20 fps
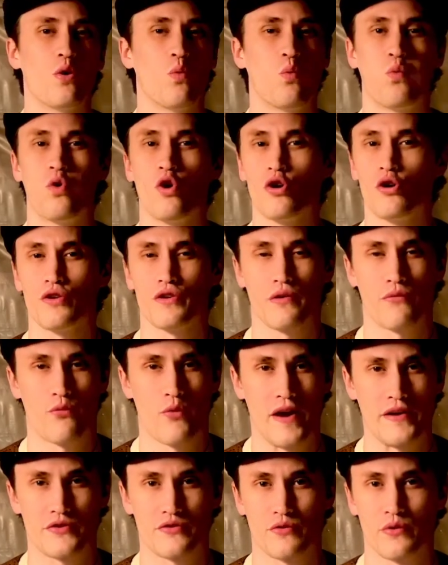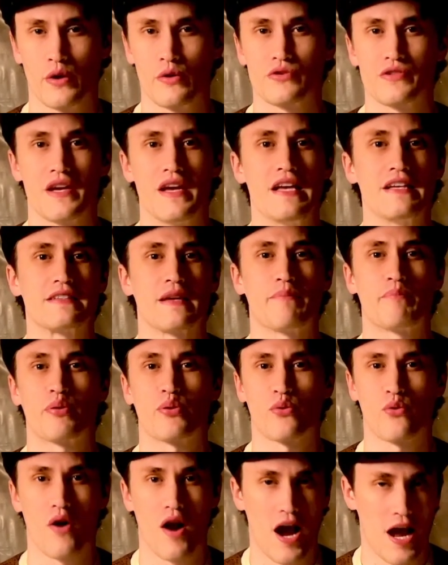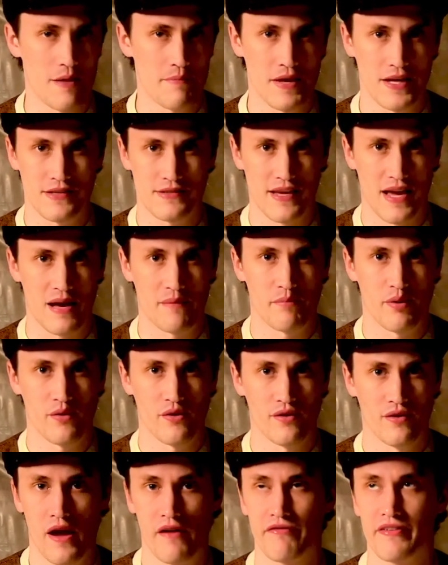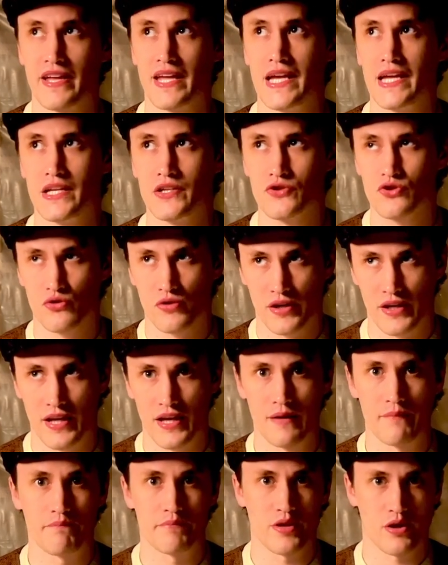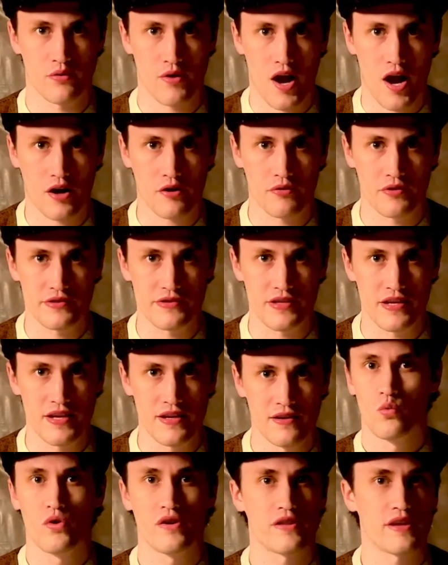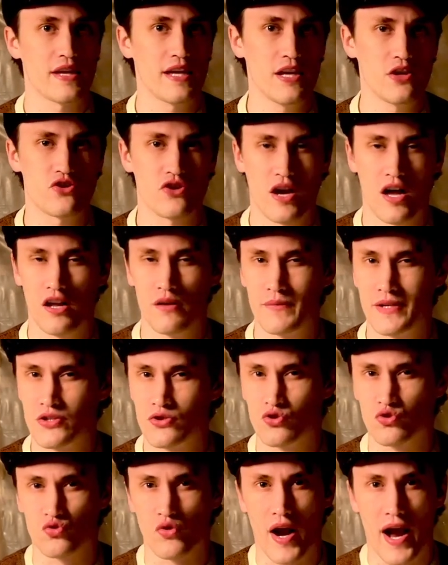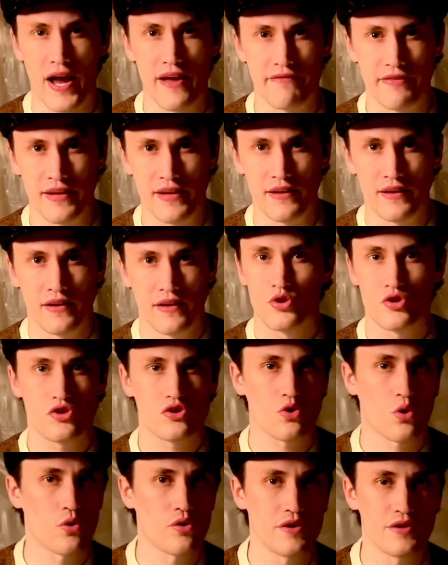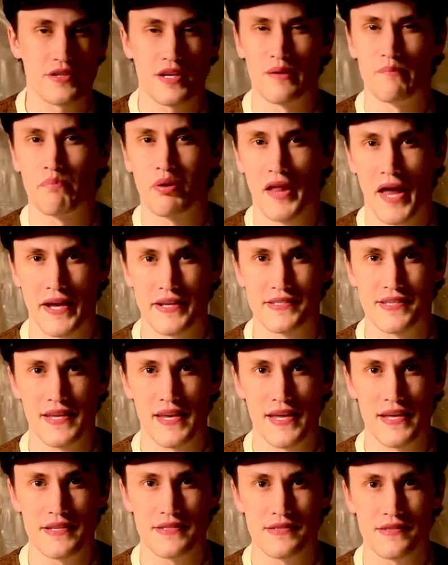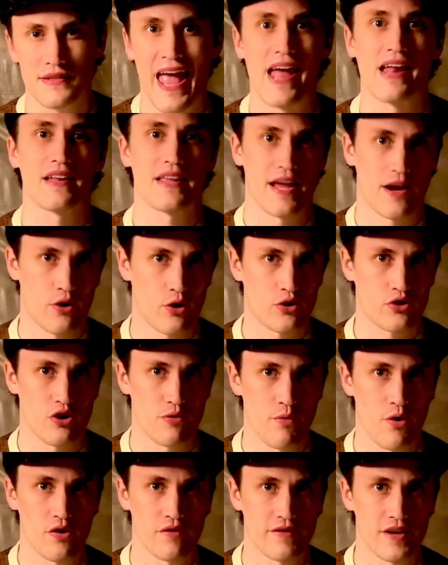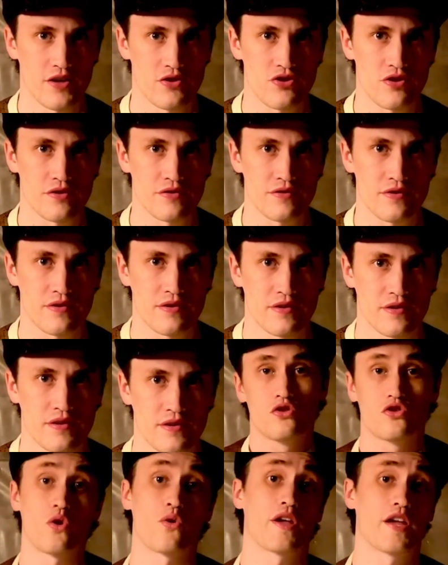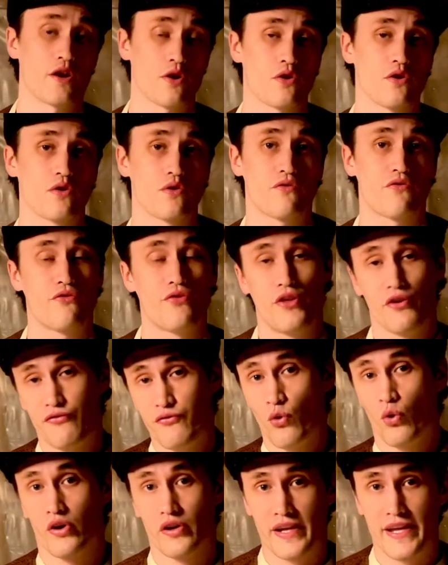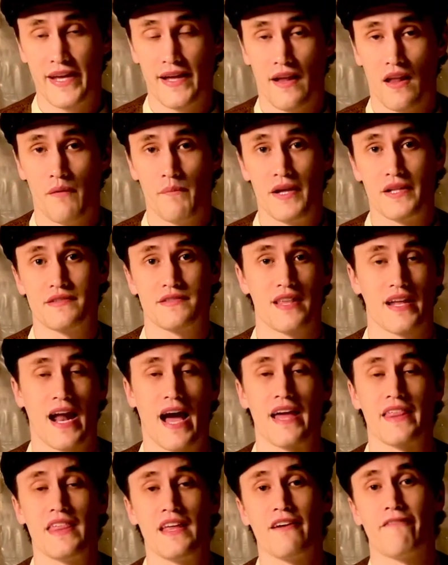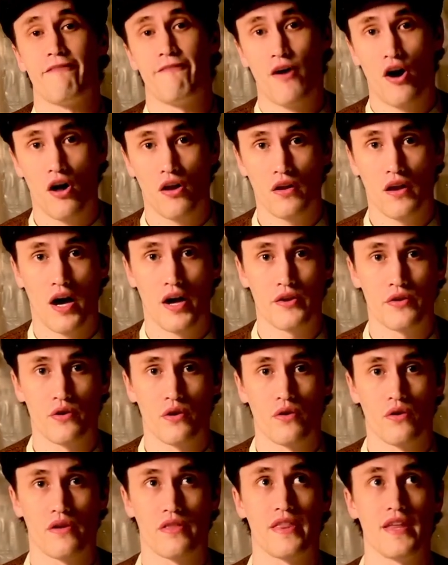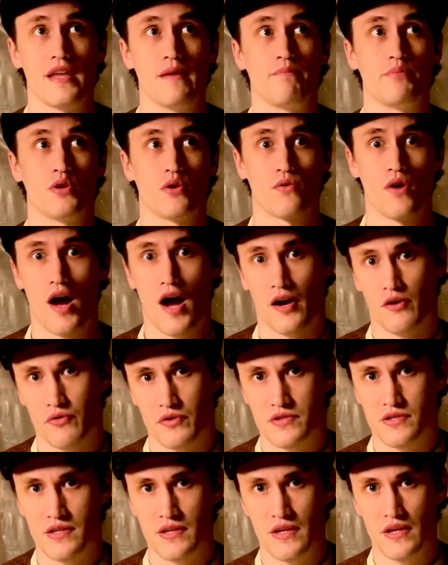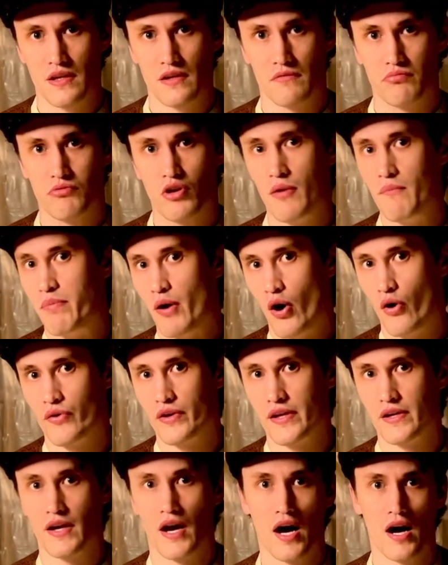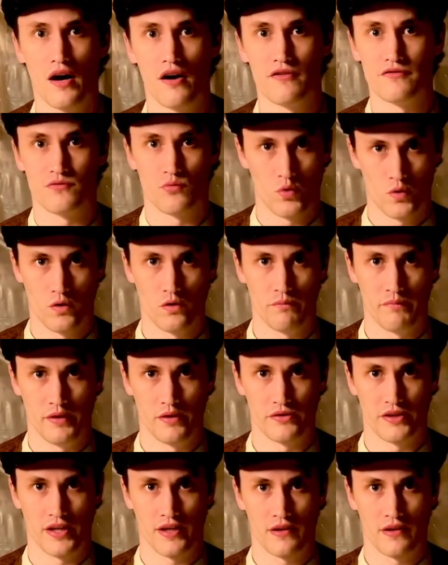world of Westeros is a prime example of intricate bureaucracy, with each element driving the story's complexities and character motivations. So here are the 4 key elements that I think fall under the bureaucracy component of world building.